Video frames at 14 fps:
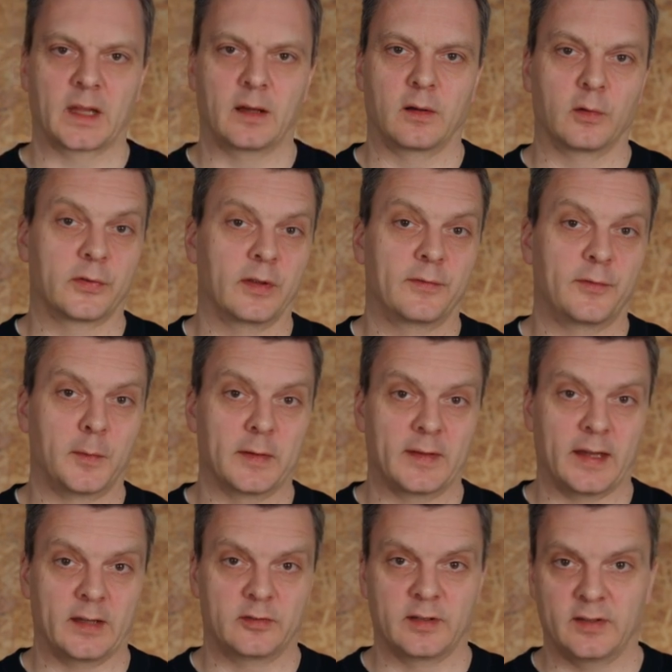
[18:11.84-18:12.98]
also the
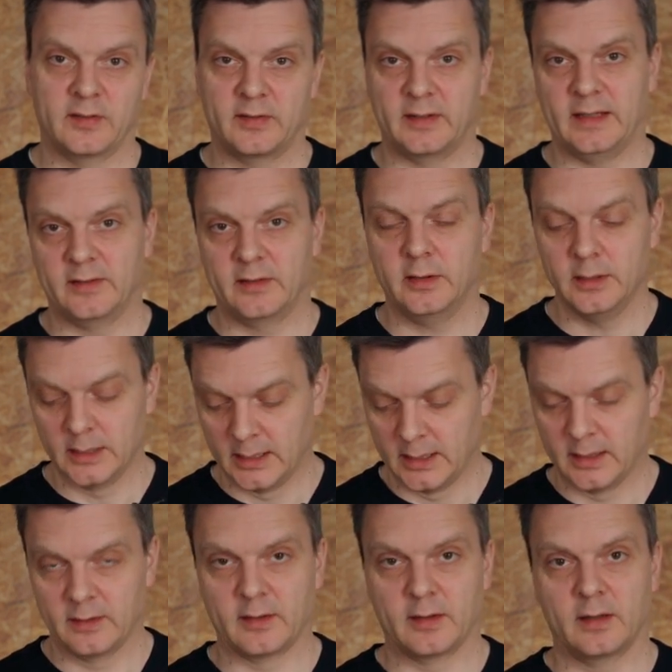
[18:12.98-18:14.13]
fermentation is easier.
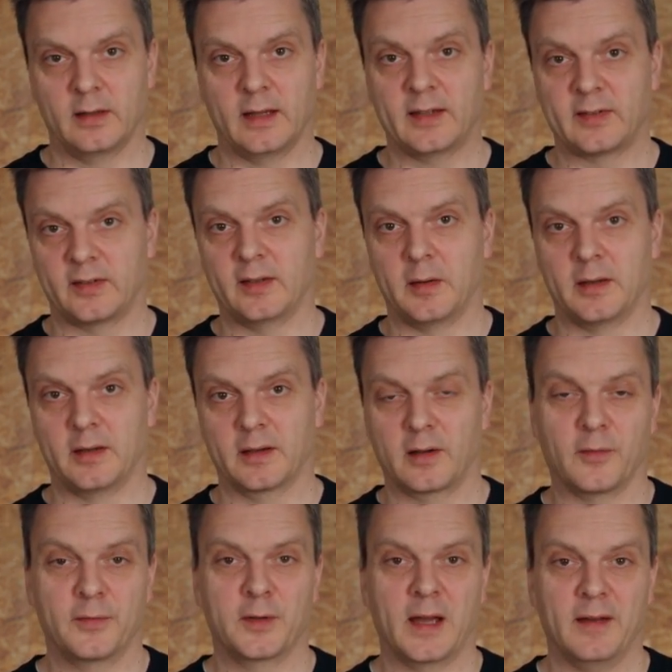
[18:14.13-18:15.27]
The less
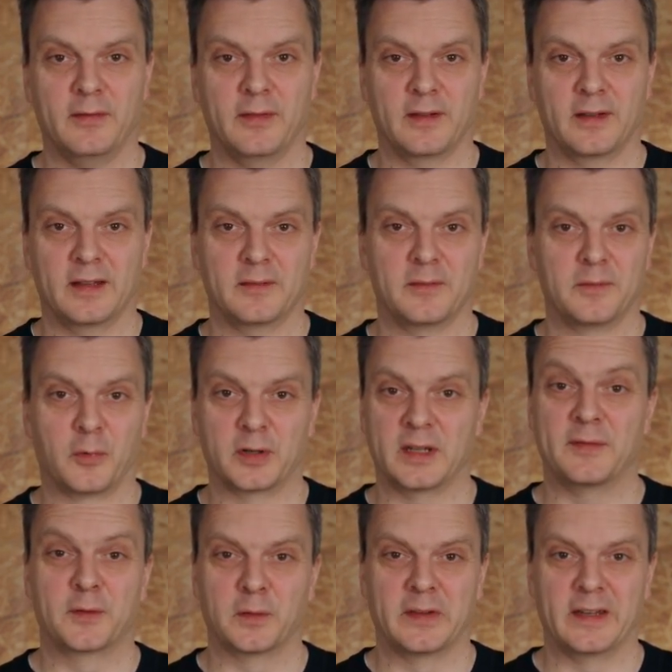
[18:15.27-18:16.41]
coffee you have, the more
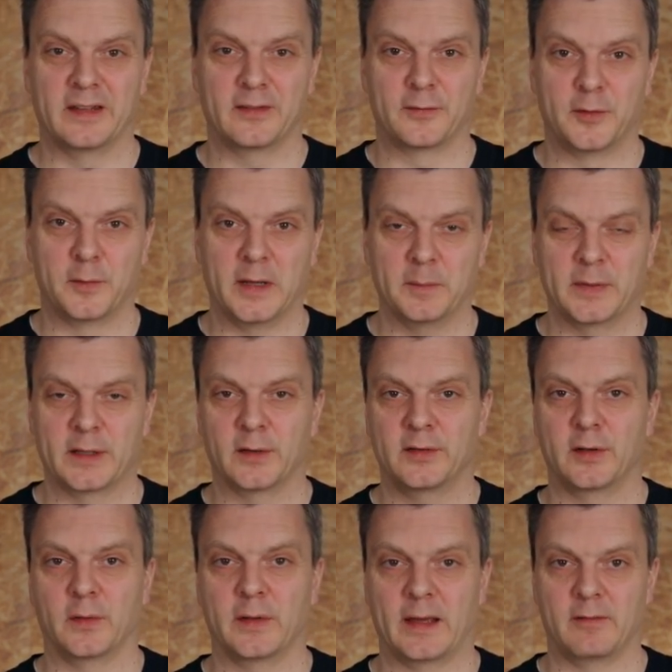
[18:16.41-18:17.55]
difficult it is to ferment because you
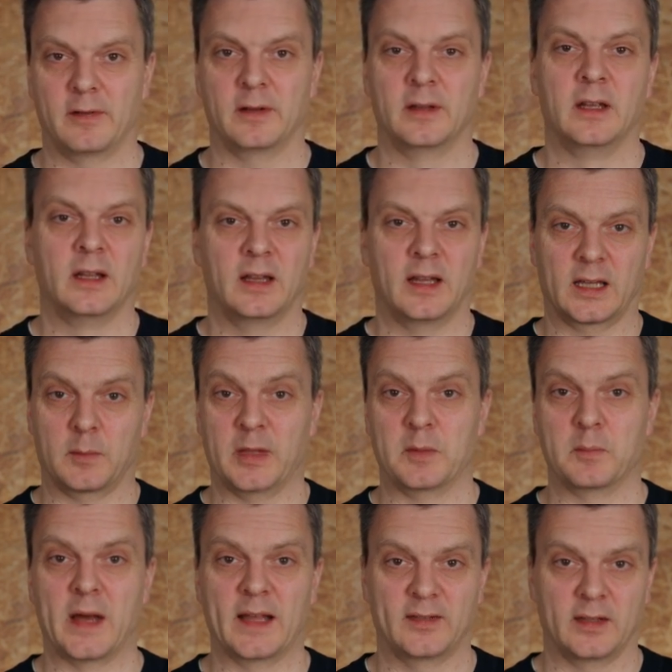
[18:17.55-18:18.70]
don't have like a big
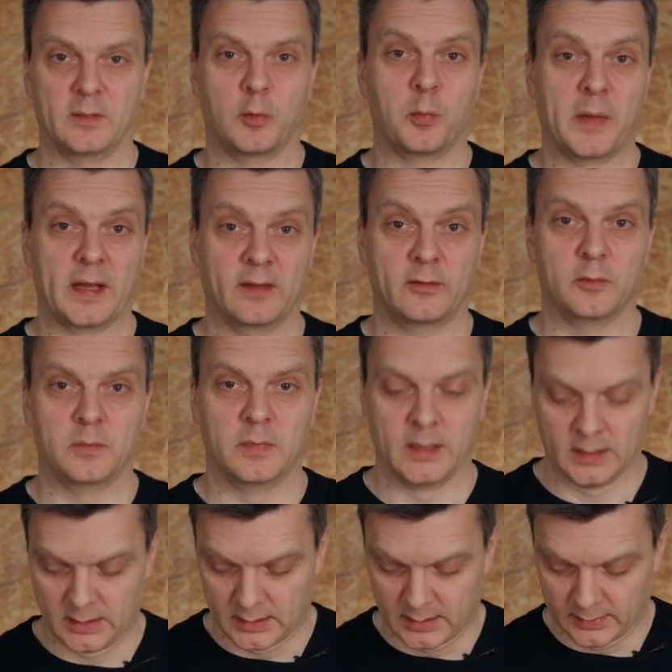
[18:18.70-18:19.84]
mass and momentum.
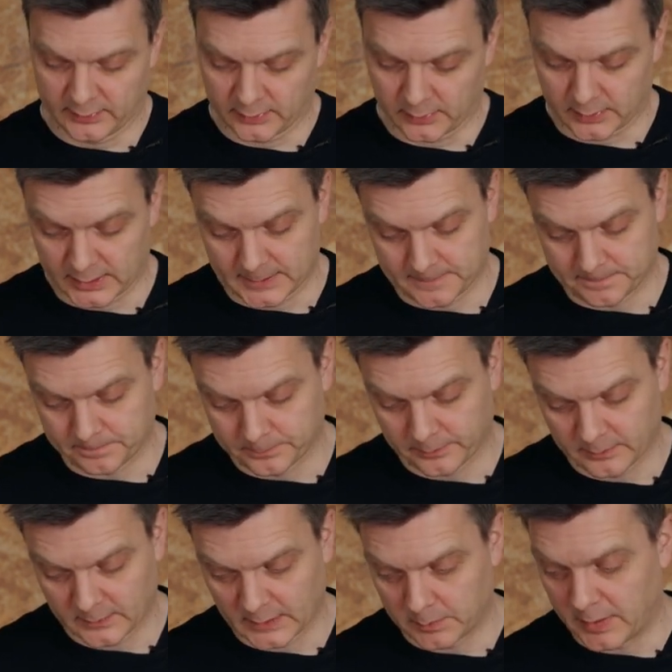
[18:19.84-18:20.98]
So
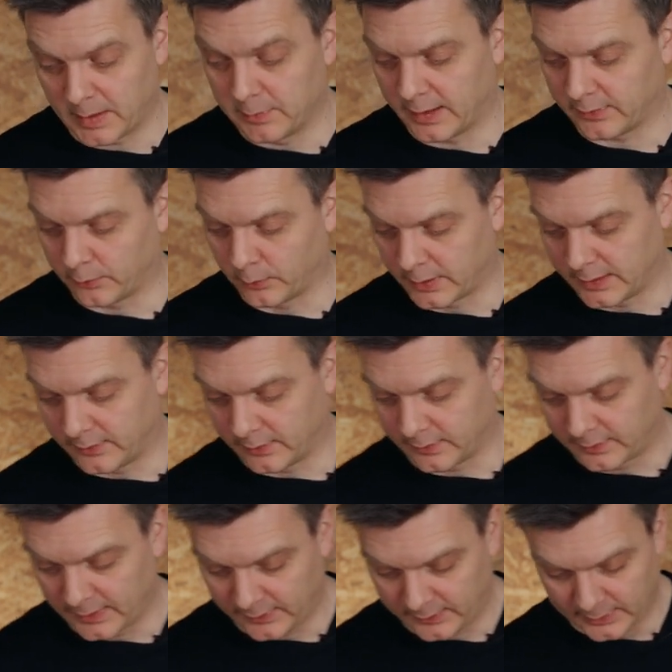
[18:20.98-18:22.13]
maybe that's why it's
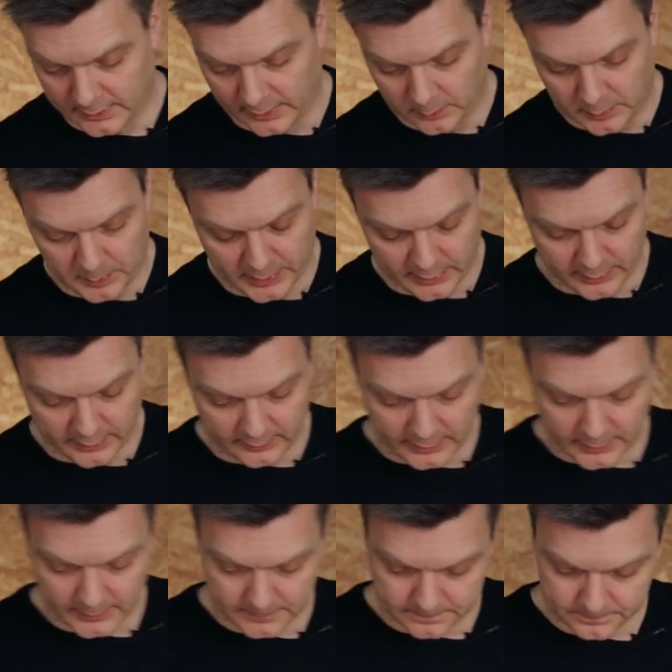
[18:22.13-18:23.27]
tasting a little bit better this year.